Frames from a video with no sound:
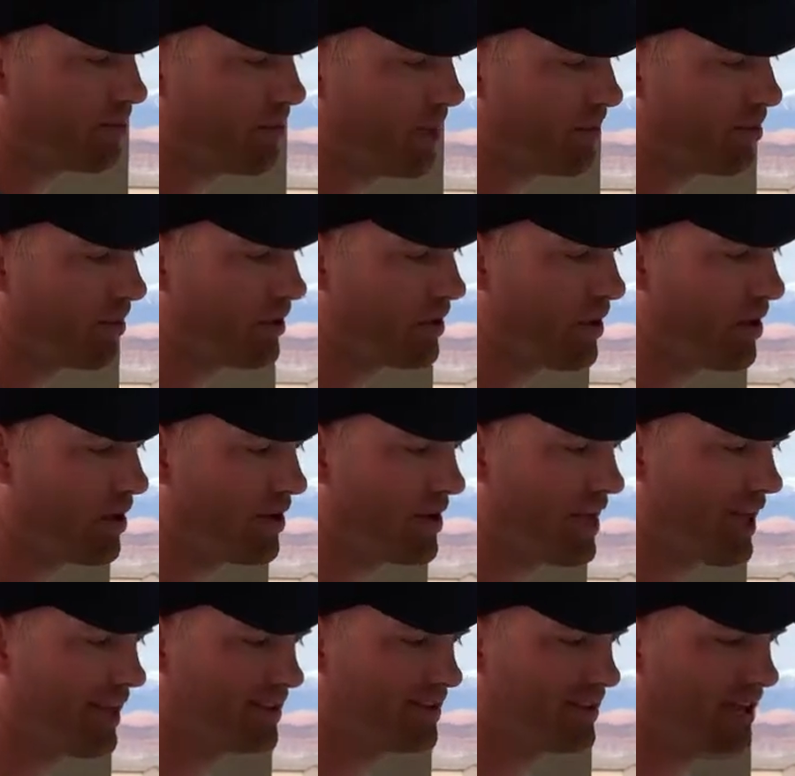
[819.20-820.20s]
people go to
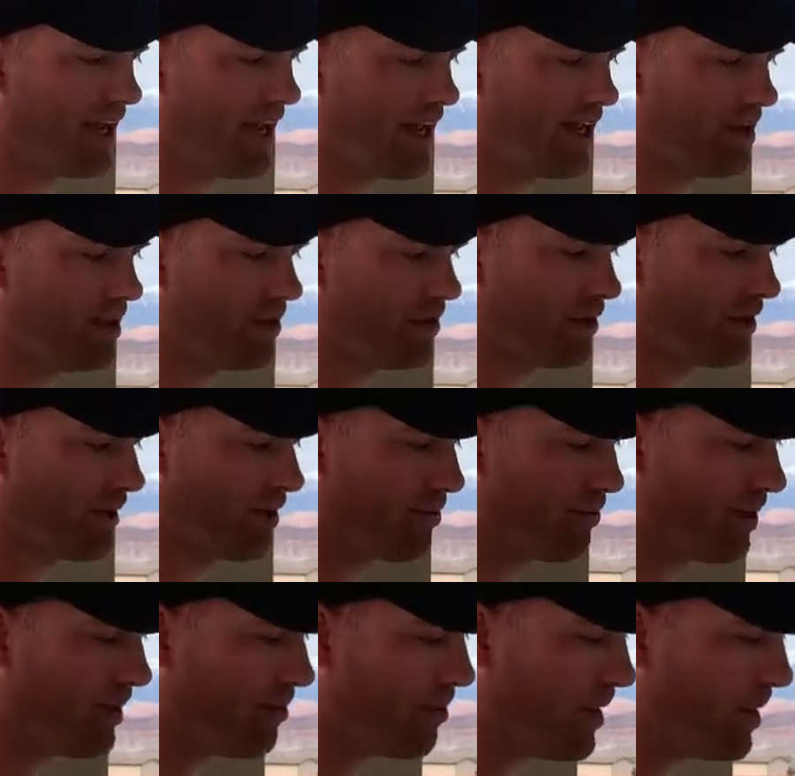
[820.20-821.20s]
that site and only
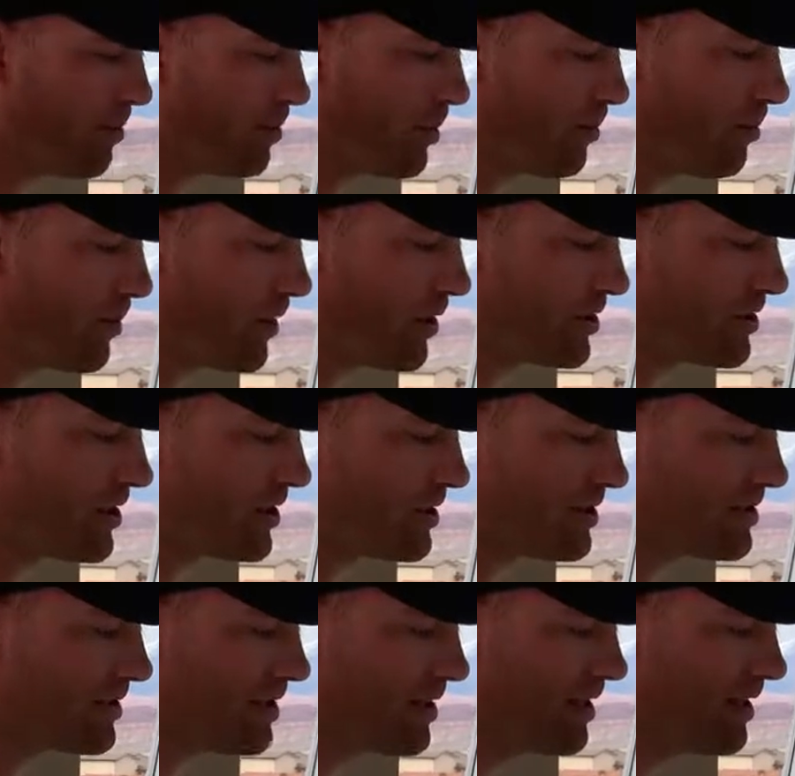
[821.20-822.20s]
3 people
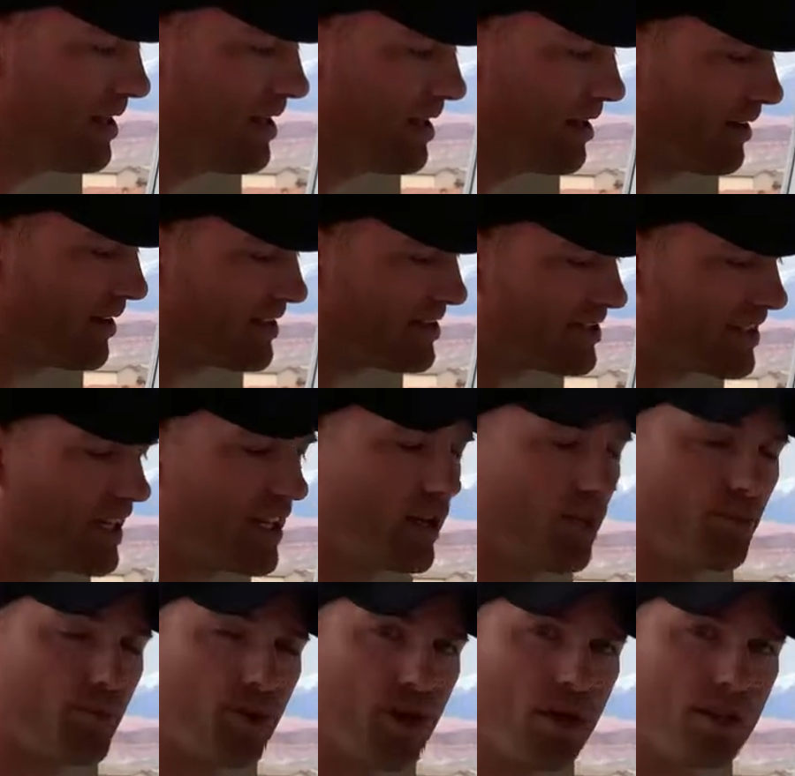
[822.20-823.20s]
purchased. Let's say
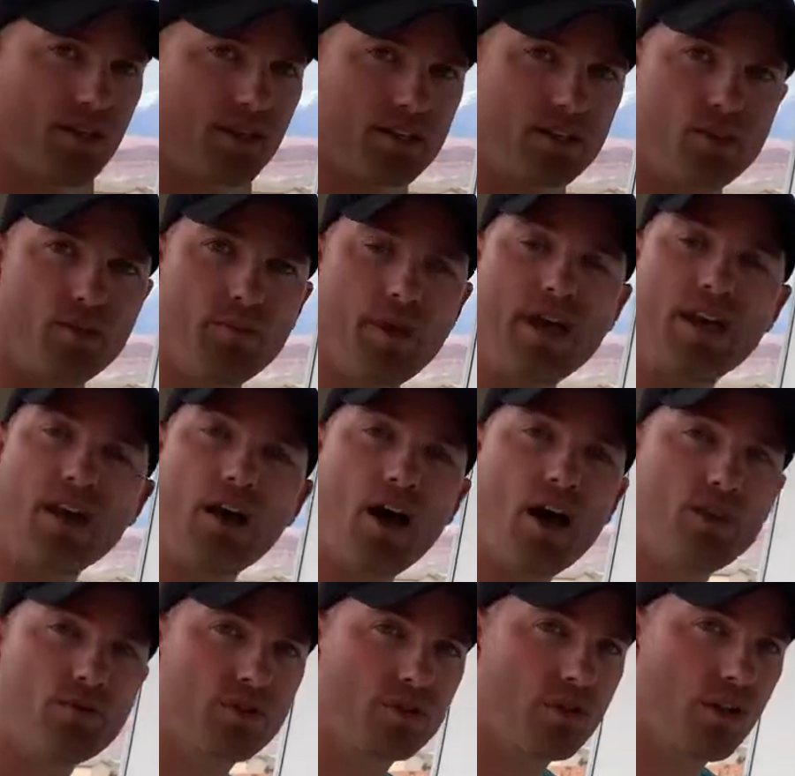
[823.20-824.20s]
your product, you made
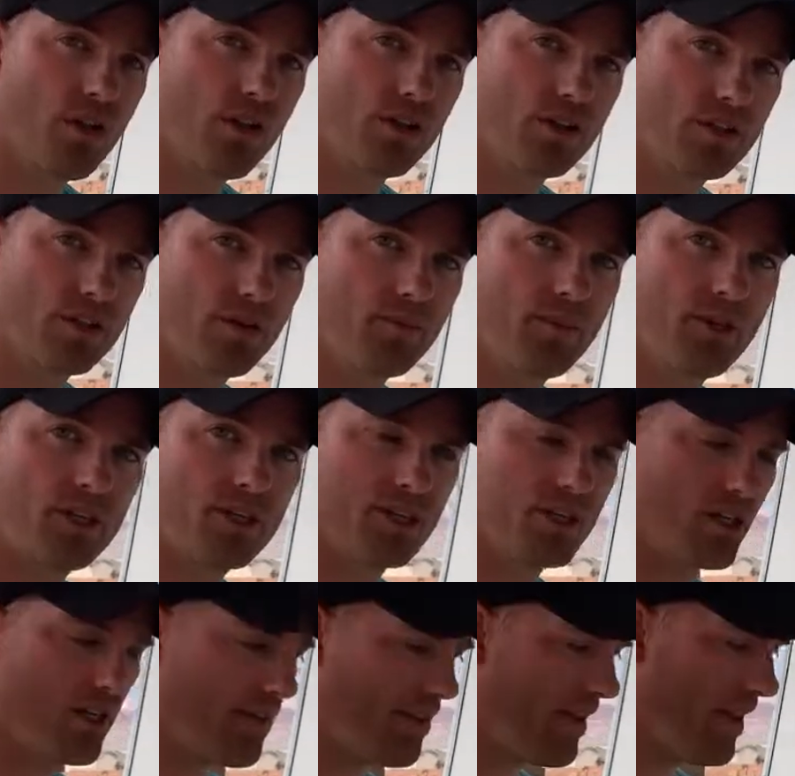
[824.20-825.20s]
$100
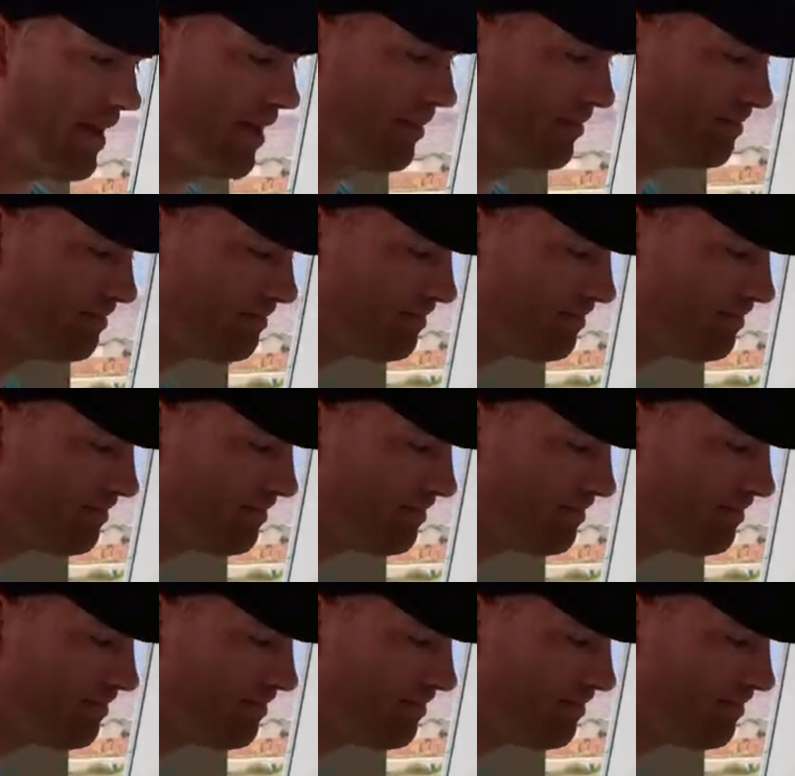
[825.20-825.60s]
commission on that.